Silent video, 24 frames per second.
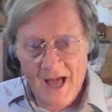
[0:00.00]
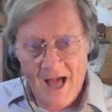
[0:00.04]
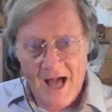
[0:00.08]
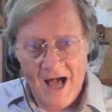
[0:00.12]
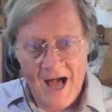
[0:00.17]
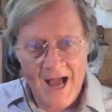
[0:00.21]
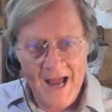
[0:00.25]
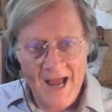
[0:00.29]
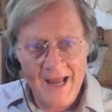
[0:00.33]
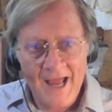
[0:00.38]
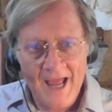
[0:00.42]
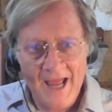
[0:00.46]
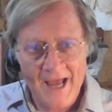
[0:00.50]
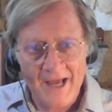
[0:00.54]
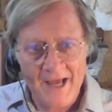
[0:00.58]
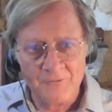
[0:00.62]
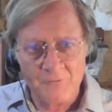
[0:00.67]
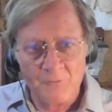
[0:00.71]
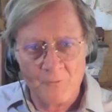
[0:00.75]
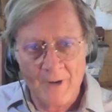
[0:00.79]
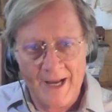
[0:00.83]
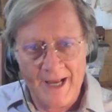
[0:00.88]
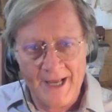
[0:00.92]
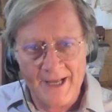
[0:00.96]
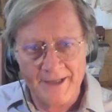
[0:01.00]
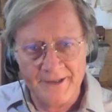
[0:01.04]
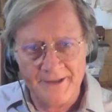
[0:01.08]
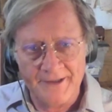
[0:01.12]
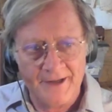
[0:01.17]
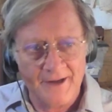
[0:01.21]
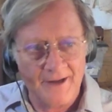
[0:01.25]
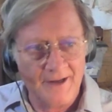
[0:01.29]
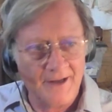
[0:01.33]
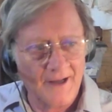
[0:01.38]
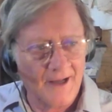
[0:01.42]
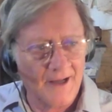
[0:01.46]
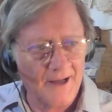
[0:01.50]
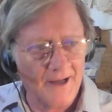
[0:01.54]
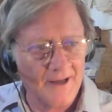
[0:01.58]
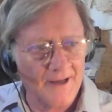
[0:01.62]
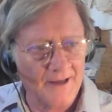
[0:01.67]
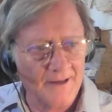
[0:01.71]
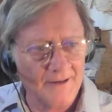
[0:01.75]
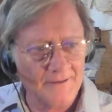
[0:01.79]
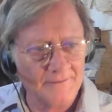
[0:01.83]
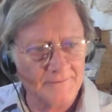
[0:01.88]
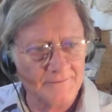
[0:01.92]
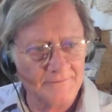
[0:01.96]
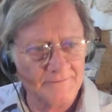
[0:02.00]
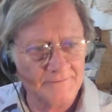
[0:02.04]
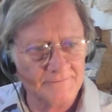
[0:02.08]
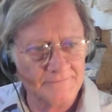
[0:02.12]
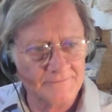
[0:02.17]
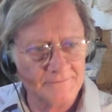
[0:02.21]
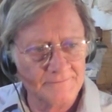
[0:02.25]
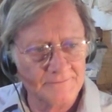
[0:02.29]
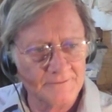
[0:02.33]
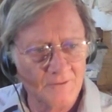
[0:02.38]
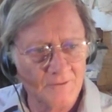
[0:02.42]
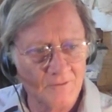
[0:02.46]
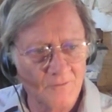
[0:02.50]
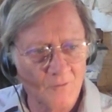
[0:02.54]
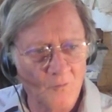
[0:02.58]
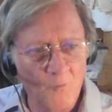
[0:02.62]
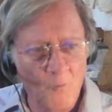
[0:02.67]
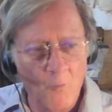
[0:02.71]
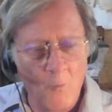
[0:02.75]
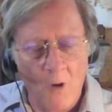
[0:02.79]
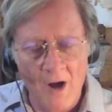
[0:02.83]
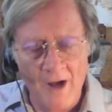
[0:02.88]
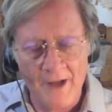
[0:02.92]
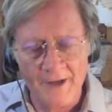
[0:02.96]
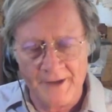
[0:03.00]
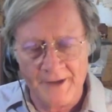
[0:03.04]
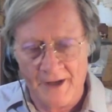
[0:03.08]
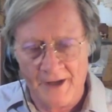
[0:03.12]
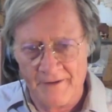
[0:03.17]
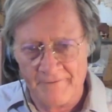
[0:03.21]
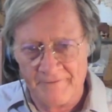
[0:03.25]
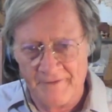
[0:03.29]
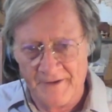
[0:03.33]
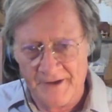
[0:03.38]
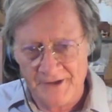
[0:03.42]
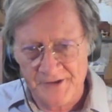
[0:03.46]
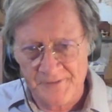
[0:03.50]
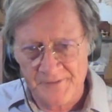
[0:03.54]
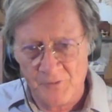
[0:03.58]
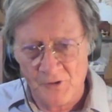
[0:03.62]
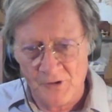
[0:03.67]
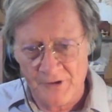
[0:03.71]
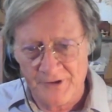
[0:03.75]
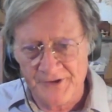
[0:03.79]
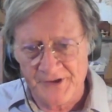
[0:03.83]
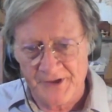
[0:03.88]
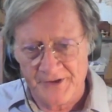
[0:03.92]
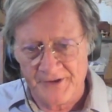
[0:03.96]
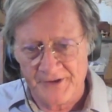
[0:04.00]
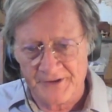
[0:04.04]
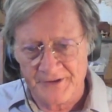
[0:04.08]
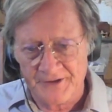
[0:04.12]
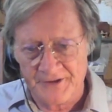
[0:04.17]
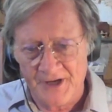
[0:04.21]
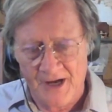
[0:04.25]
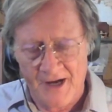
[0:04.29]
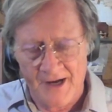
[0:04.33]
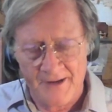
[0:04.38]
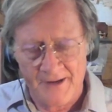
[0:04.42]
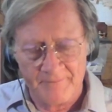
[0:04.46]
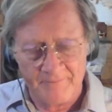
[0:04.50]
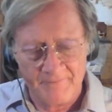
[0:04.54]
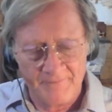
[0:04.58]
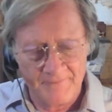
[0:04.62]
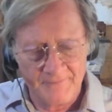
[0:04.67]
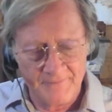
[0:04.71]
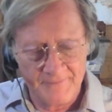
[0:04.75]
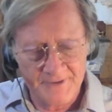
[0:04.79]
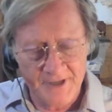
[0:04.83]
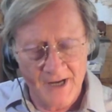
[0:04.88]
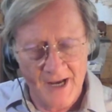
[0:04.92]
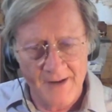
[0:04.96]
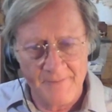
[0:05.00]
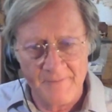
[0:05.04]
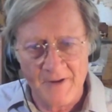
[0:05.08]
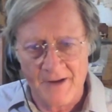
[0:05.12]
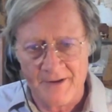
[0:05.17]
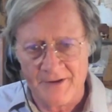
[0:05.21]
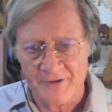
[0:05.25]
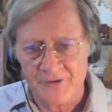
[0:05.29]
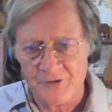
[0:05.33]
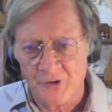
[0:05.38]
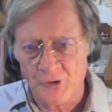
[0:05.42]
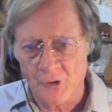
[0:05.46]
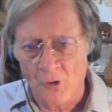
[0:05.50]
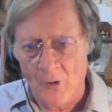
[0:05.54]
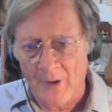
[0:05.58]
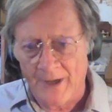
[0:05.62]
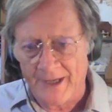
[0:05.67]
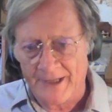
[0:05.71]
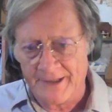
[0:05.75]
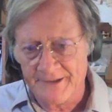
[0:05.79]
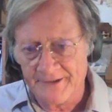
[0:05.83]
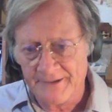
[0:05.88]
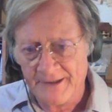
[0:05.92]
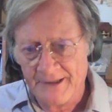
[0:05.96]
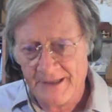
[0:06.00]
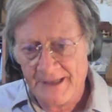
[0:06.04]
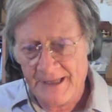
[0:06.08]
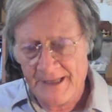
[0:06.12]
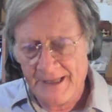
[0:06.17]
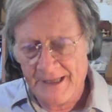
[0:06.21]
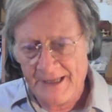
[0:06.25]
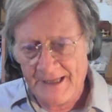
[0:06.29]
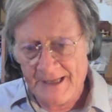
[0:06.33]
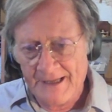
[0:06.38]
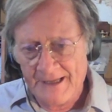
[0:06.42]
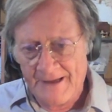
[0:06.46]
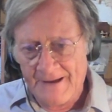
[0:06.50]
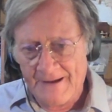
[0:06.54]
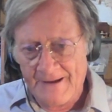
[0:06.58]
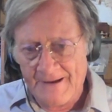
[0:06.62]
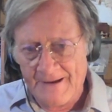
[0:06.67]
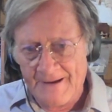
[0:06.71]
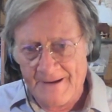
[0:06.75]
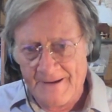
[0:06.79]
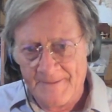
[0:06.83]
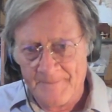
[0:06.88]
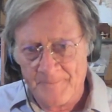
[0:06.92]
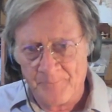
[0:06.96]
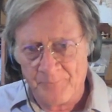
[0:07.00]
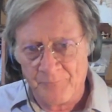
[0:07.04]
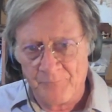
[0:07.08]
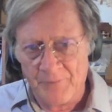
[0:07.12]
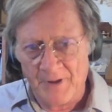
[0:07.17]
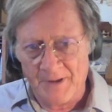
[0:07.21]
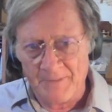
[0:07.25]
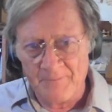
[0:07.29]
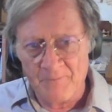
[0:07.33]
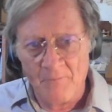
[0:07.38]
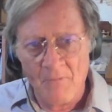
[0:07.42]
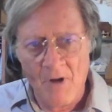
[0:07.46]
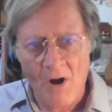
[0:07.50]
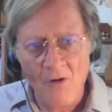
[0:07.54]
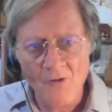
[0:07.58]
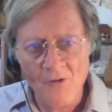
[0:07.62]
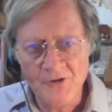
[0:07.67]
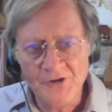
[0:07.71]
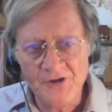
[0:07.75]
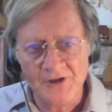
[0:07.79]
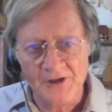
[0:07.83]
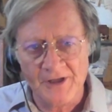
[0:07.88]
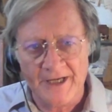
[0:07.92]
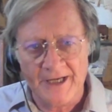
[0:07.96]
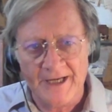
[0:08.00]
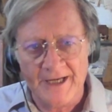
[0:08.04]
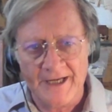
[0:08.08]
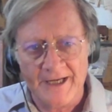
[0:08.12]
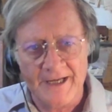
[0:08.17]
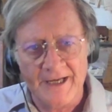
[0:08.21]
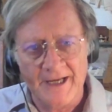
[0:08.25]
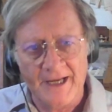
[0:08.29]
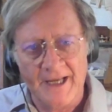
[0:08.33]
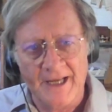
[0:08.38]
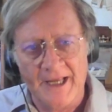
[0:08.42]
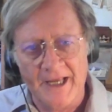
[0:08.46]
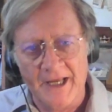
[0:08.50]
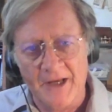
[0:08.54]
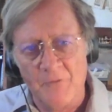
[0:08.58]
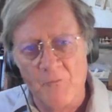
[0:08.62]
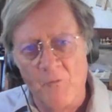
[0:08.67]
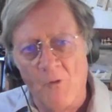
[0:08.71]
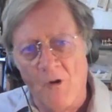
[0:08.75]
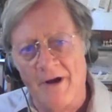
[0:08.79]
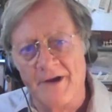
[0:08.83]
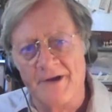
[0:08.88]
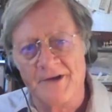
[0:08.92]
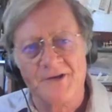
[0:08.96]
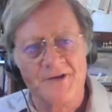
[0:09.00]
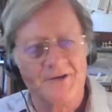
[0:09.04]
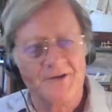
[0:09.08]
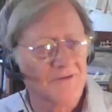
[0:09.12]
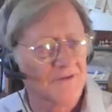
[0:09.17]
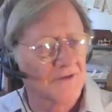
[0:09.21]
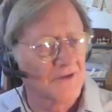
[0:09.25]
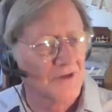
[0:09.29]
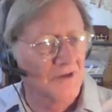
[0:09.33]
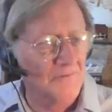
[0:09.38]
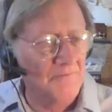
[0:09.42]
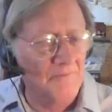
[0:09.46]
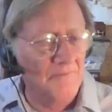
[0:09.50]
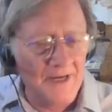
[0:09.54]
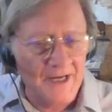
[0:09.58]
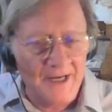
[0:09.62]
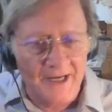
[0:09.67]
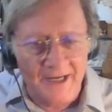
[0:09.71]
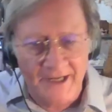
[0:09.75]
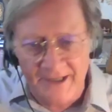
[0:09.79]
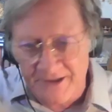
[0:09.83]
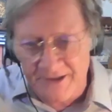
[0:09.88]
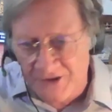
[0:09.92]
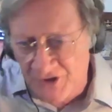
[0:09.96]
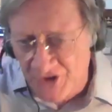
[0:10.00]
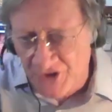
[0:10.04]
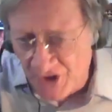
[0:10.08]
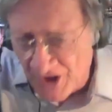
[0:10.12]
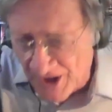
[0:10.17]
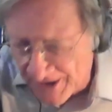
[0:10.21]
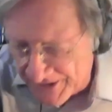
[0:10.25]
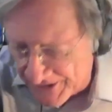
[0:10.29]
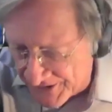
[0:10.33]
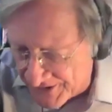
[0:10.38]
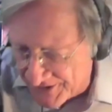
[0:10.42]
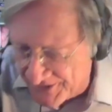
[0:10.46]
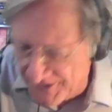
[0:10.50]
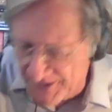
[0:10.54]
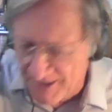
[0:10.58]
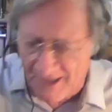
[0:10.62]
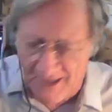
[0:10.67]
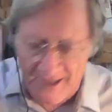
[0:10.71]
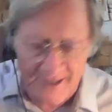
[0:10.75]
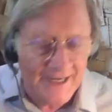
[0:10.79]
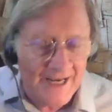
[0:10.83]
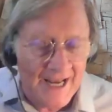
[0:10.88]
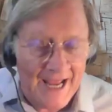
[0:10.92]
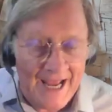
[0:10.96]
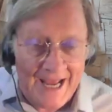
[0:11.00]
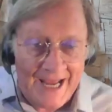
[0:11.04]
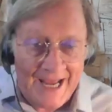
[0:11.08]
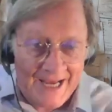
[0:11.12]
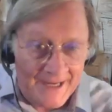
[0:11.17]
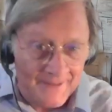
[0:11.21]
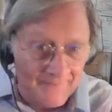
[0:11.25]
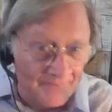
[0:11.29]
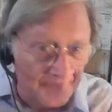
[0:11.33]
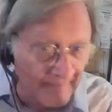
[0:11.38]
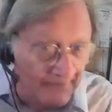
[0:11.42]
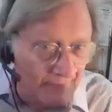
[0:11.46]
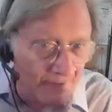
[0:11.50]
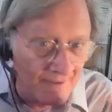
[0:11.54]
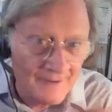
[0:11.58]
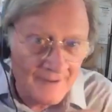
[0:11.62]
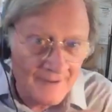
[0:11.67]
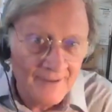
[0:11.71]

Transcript: I had read uh one of his books at the time, Time Out of Joint. Um, but mostly he was, to me, just a name